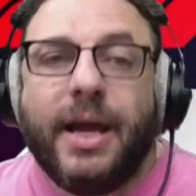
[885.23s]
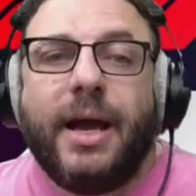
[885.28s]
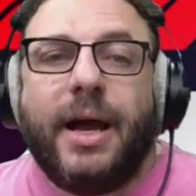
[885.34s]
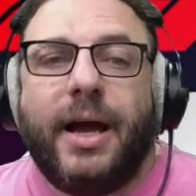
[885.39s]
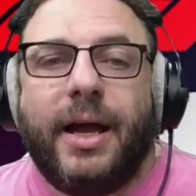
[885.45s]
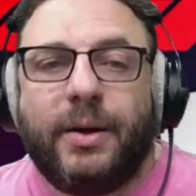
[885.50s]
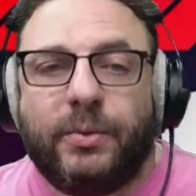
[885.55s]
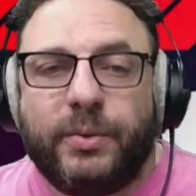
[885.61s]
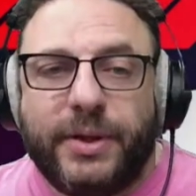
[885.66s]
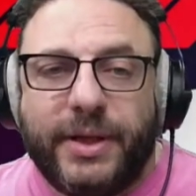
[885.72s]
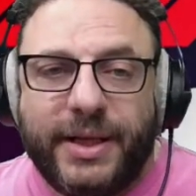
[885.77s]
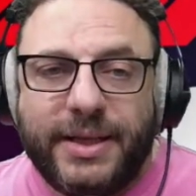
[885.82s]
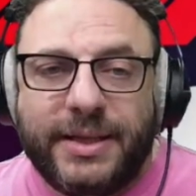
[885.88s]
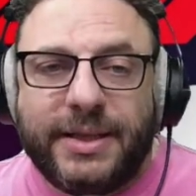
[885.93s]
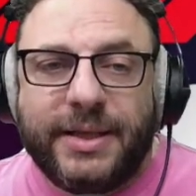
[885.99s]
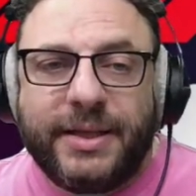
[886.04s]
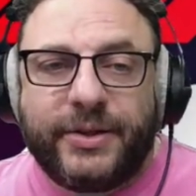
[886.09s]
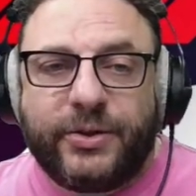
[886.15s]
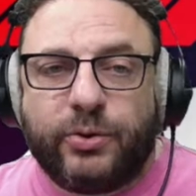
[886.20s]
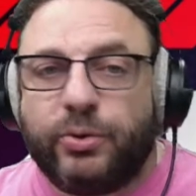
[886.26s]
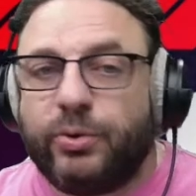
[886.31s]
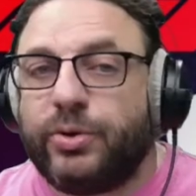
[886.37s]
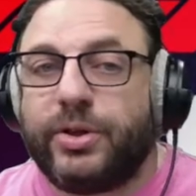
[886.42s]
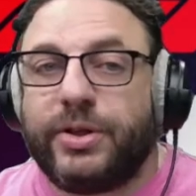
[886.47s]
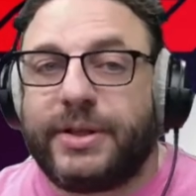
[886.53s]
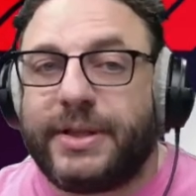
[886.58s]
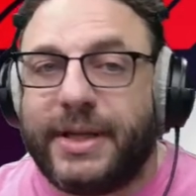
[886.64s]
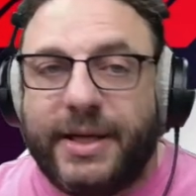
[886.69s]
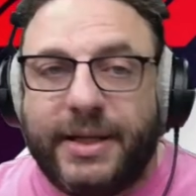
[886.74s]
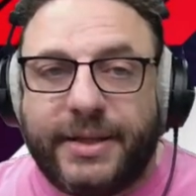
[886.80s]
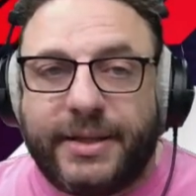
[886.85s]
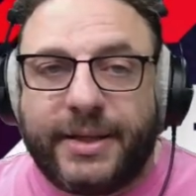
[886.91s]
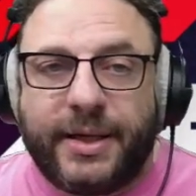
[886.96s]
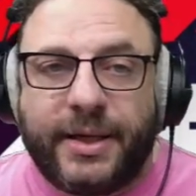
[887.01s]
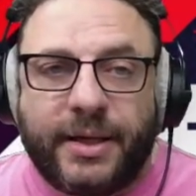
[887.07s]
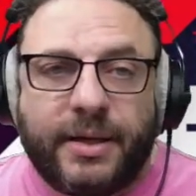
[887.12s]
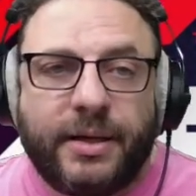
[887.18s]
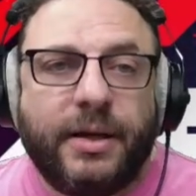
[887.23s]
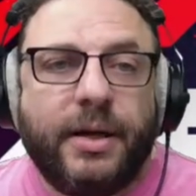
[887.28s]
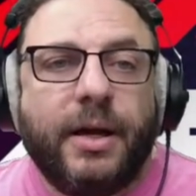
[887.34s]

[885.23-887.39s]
I would easily choose Street Shark